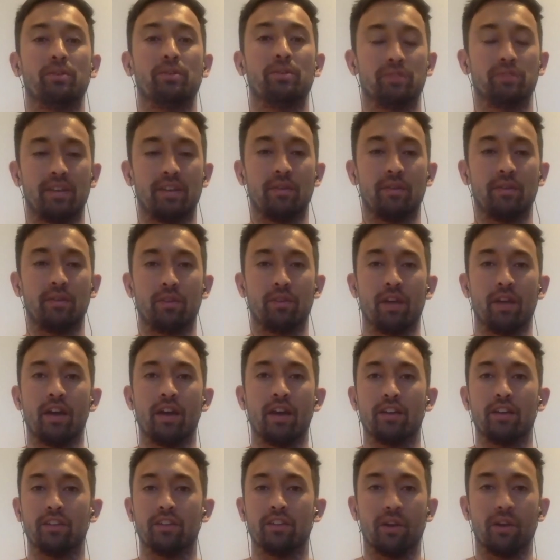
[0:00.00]
He was, he,
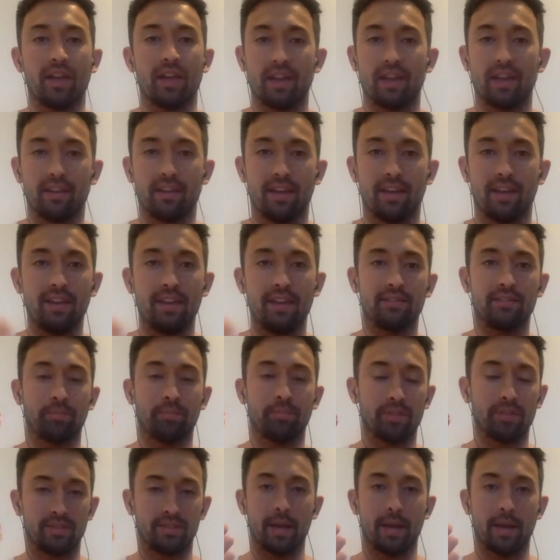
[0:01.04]
you know, his
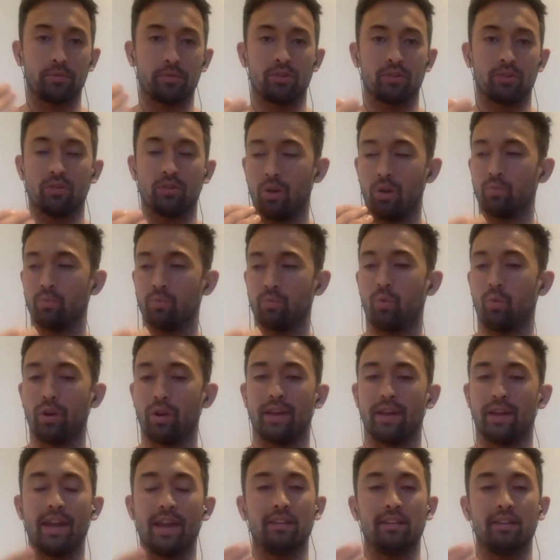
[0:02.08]
perception on
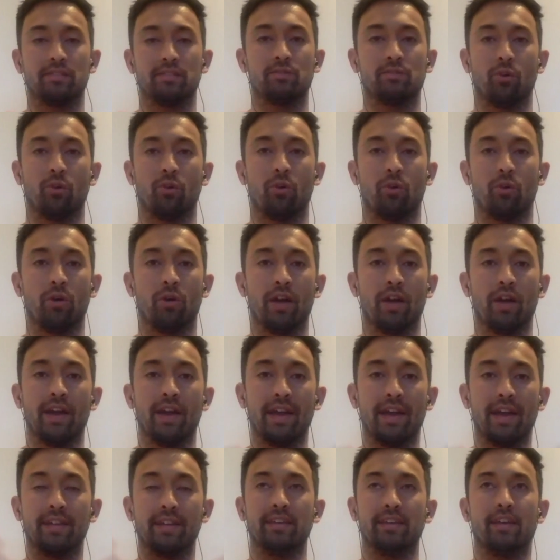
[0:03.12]
what he saw
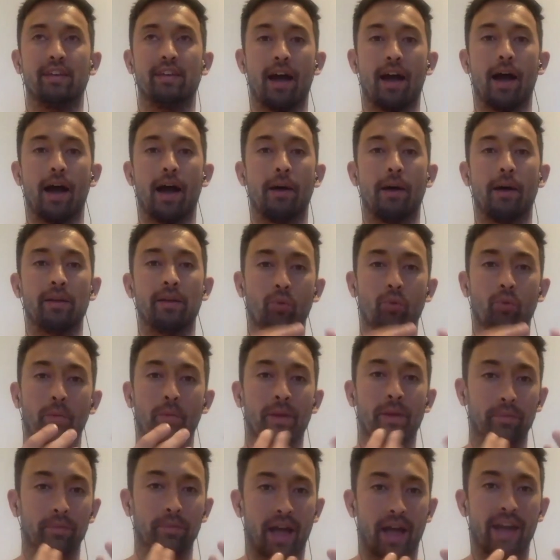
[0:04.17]
in, uh, in
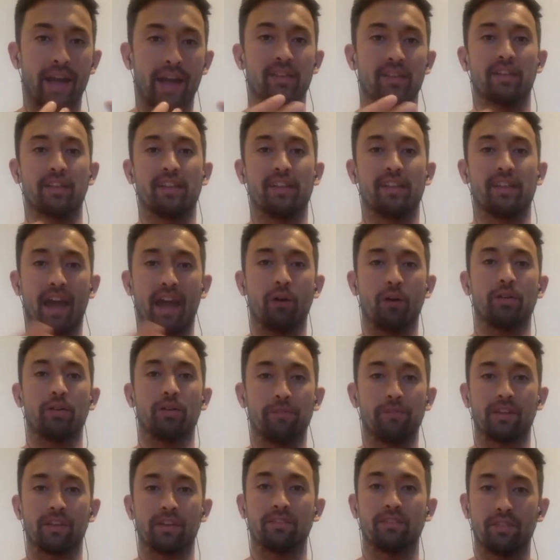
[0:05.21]
what people ate and how it
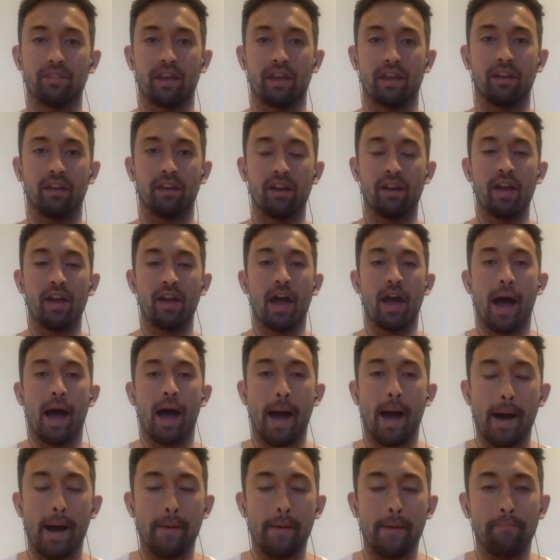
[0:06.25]
affected their
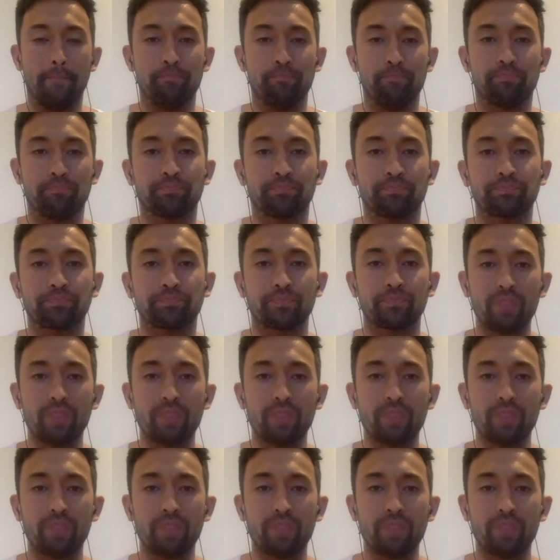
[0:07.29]
um,